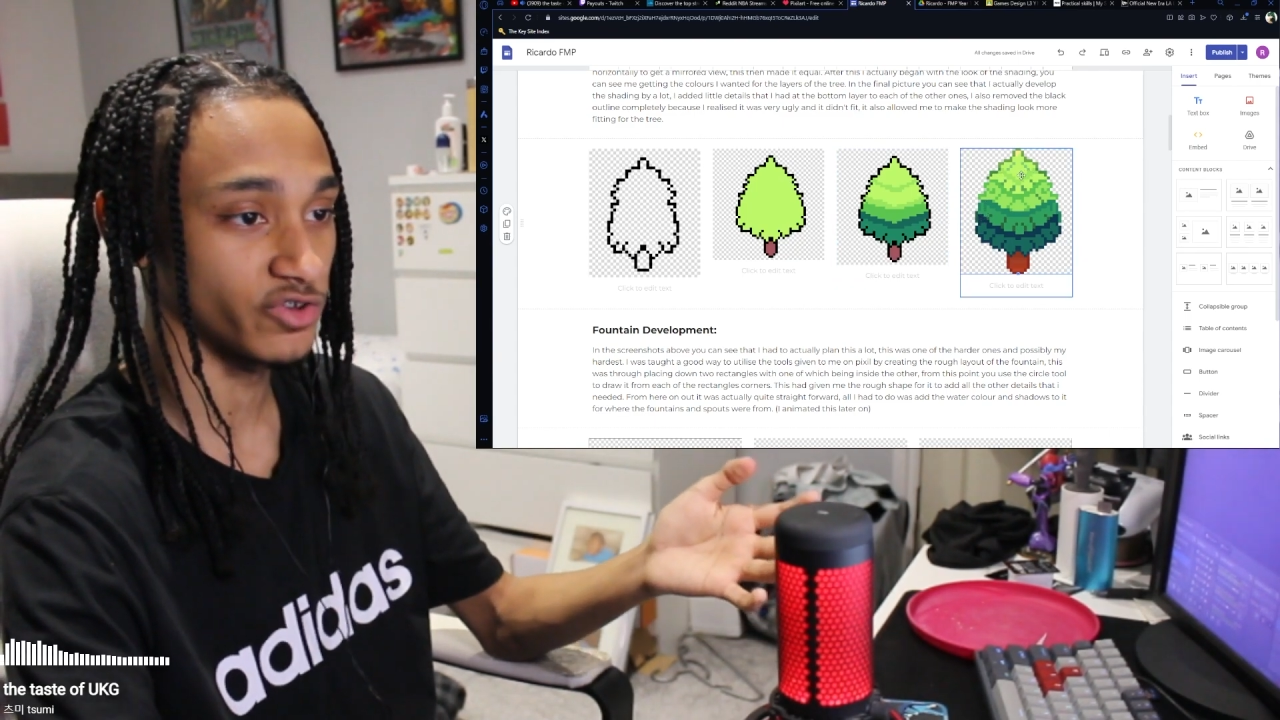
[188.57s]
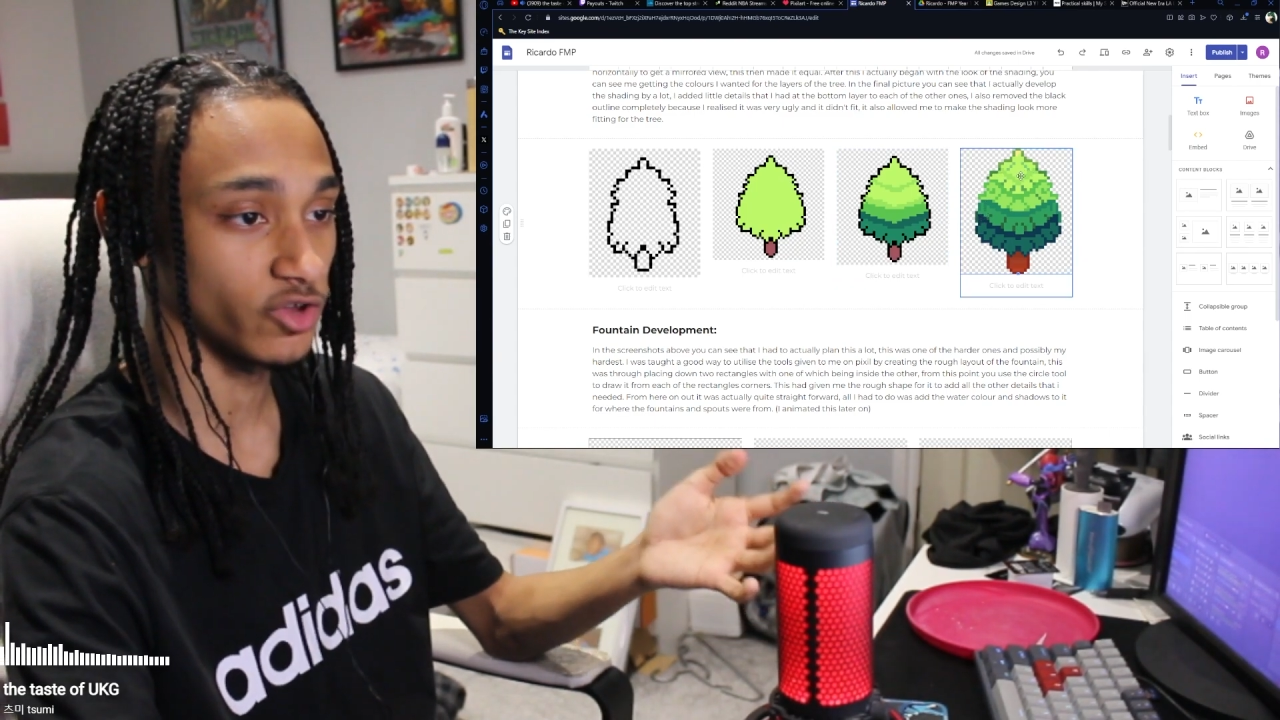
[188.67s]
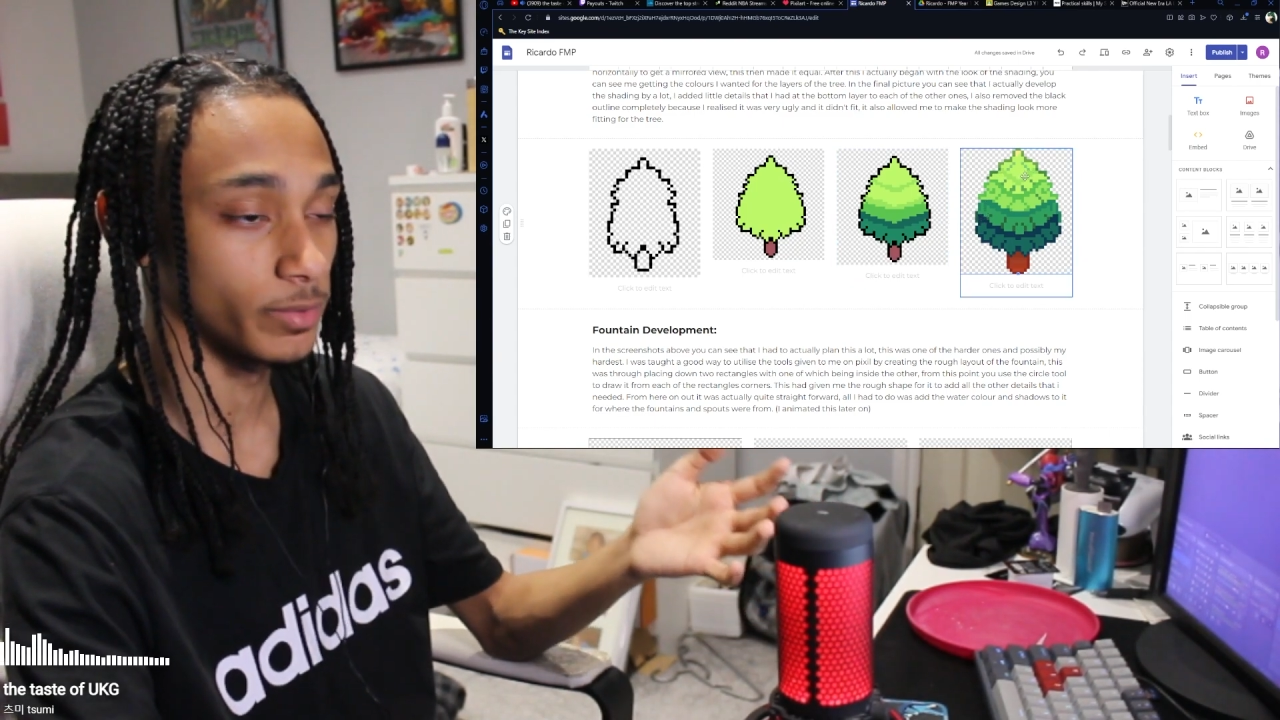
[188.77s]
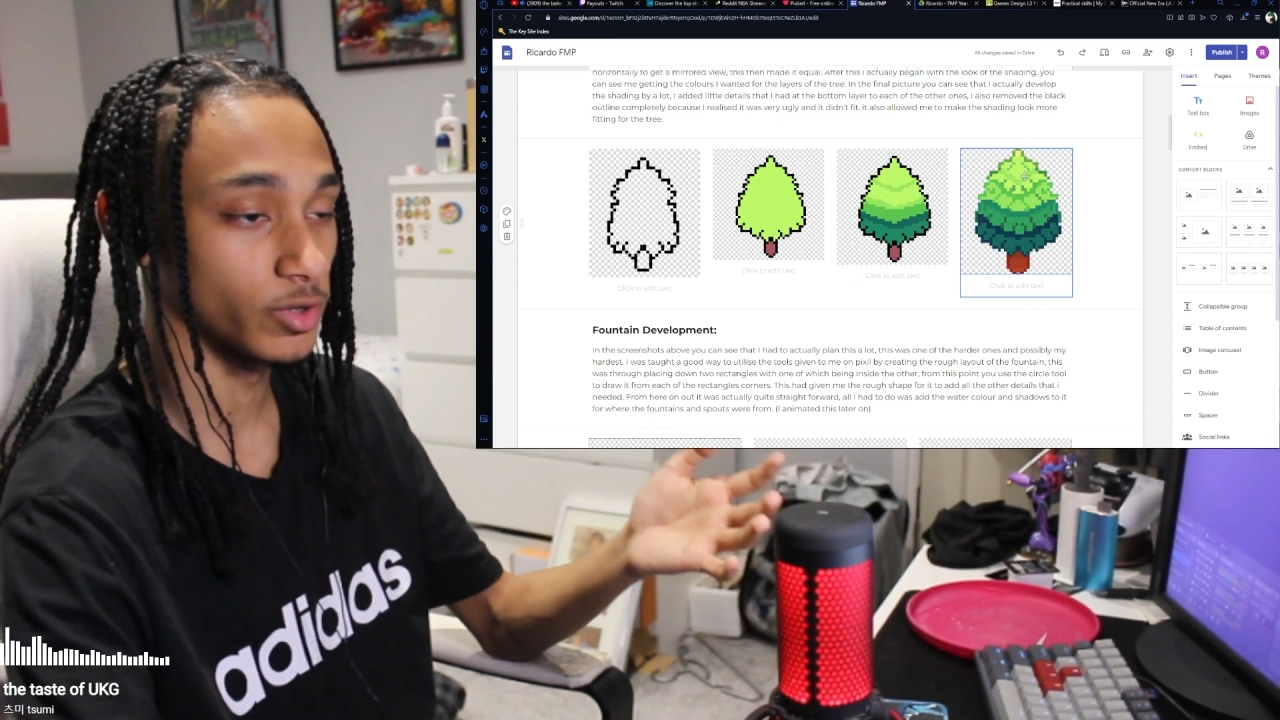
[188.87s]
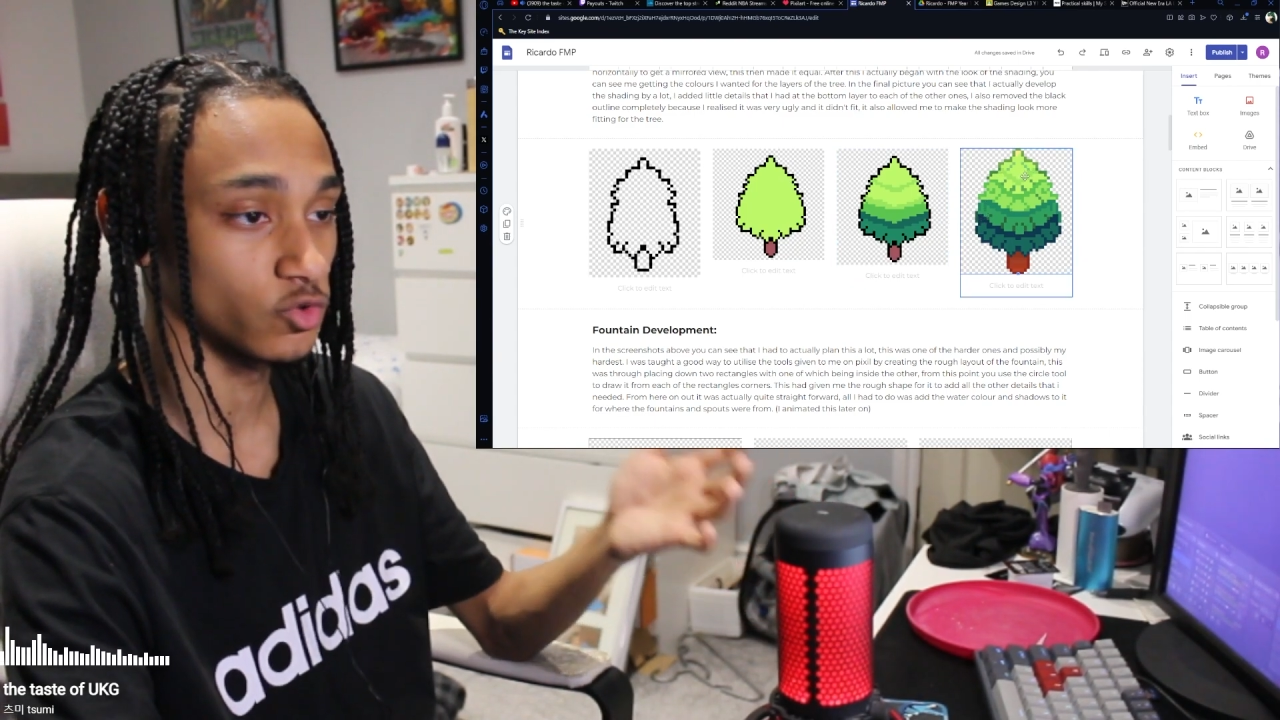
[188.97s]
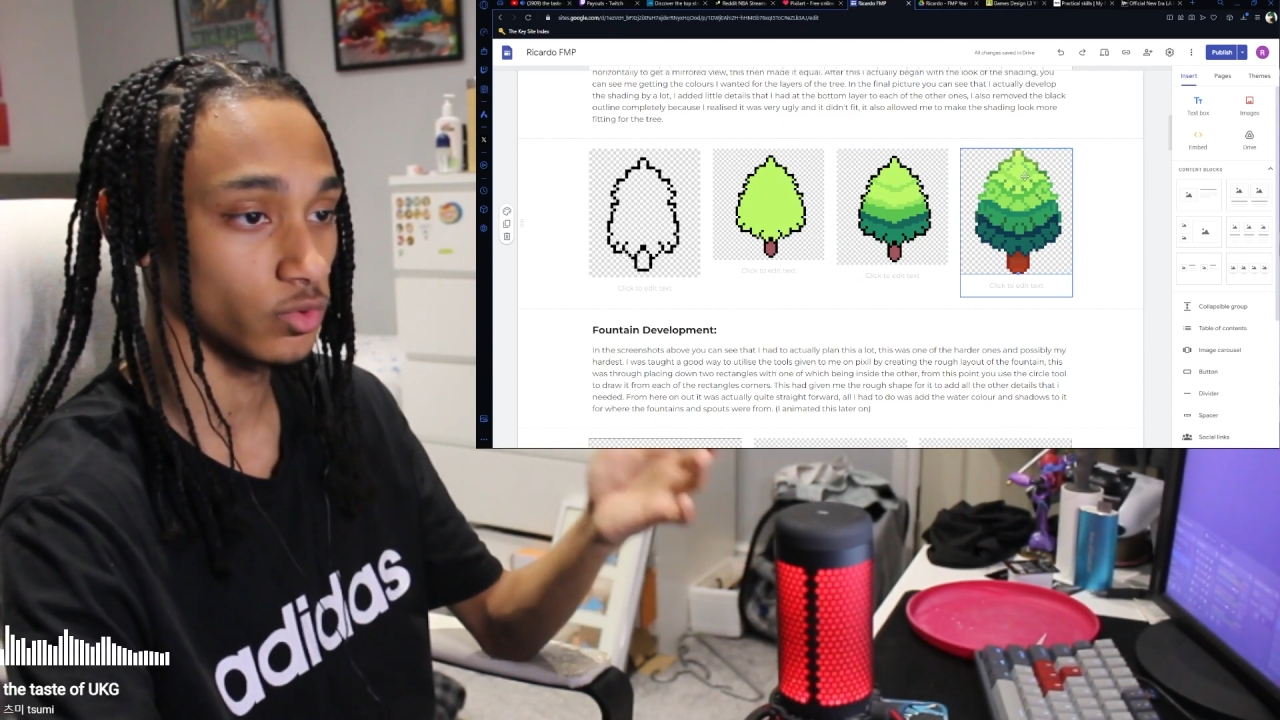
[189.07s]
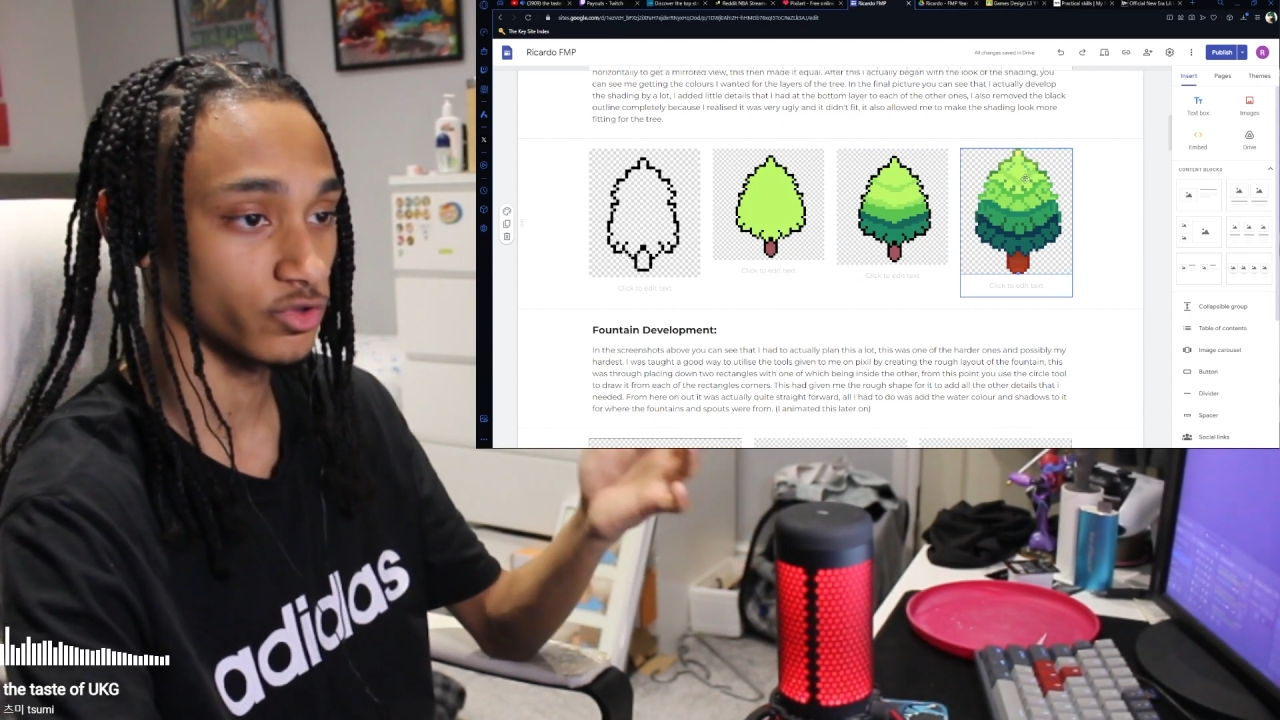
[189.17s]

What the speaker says: it a bit towards the